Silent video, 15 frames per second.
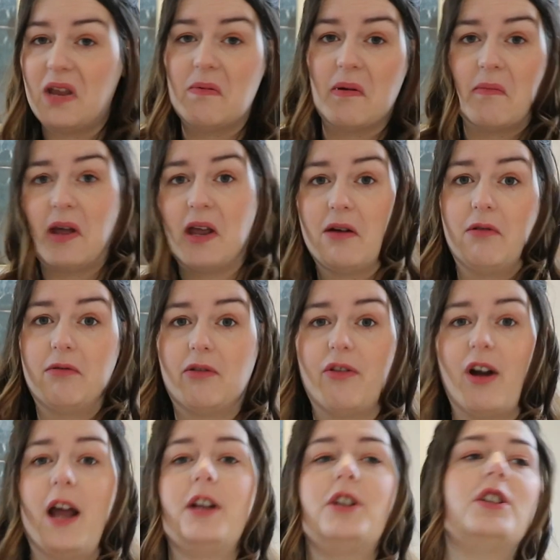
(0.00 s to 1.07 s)
keep him like all
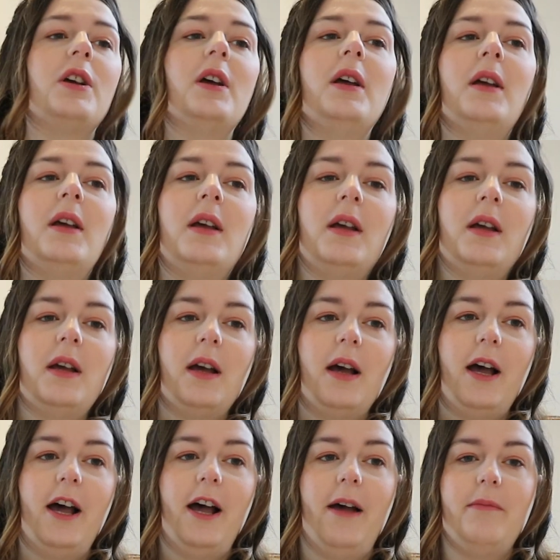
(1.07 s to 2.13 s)
refreshed.
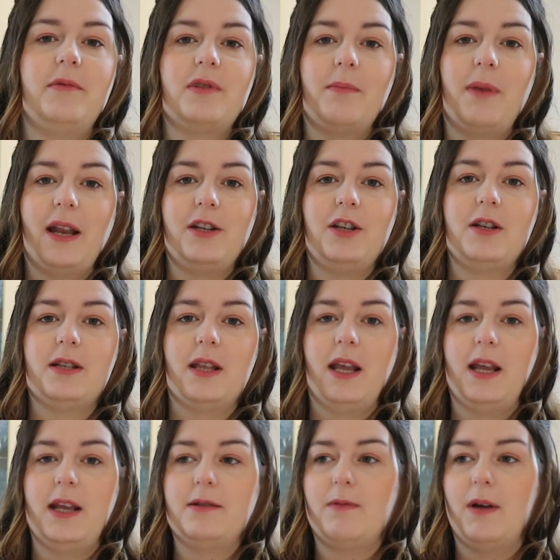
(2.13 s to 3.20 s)
So I'm planning to use
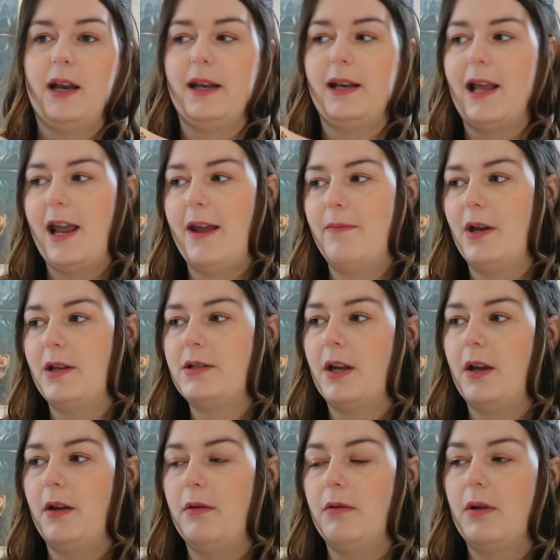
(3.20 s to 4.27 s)
these while in labour.
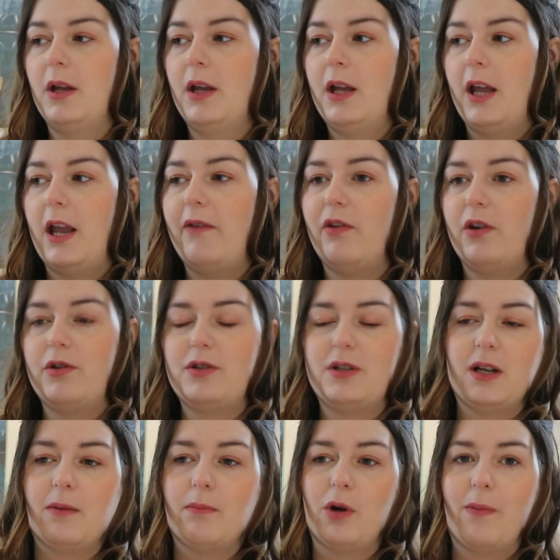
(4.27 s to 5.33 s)
So if you're
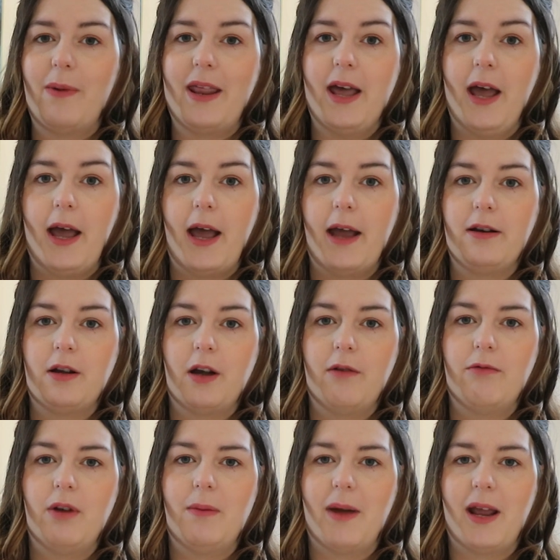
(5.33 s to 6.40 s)
interested in more about that, I'd go
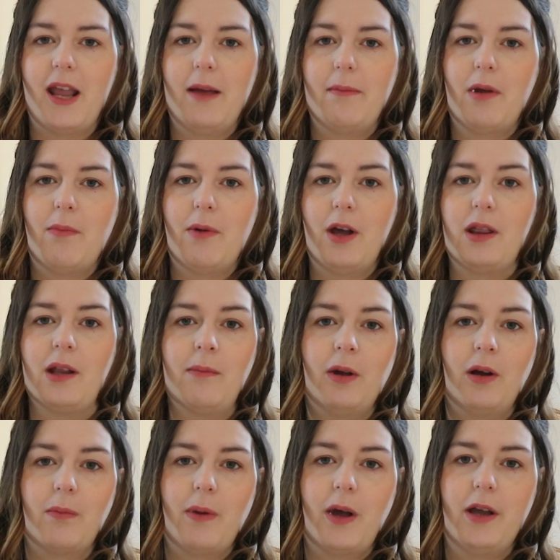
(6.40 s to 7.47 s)
and read my hypnobirthing
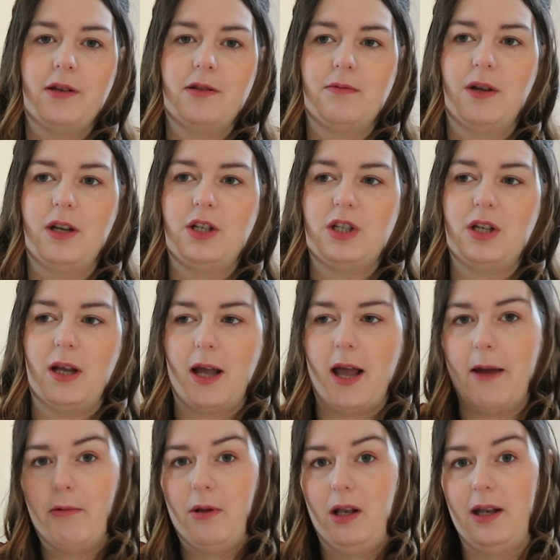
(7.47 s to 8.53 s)
blog post, which
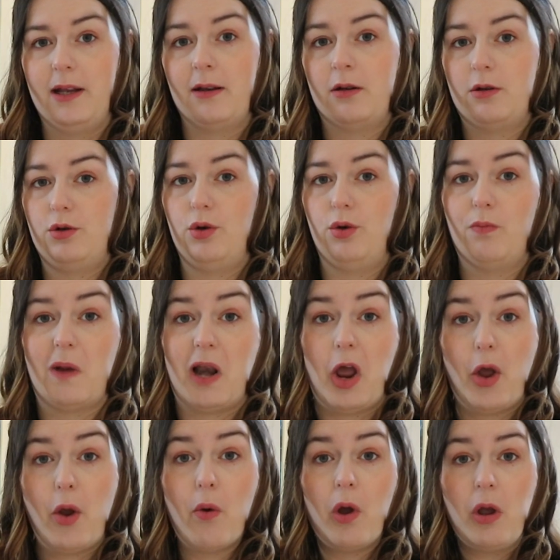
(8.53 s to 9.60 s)
I will link to
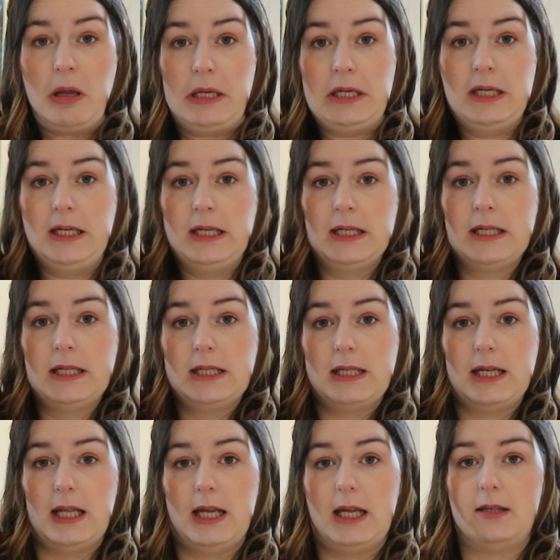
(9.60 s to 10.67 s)
below,
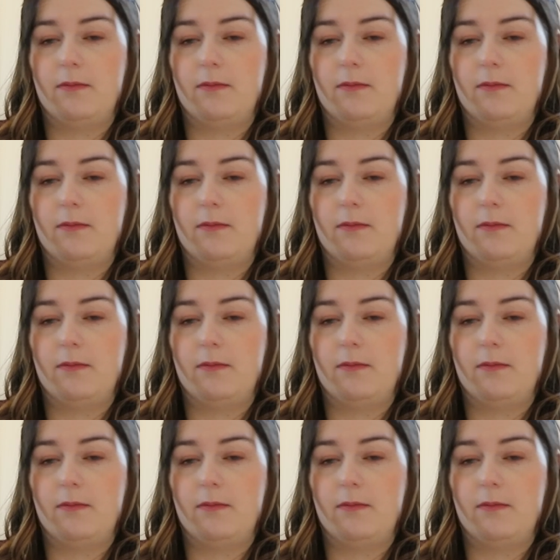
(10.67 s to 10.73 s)
down there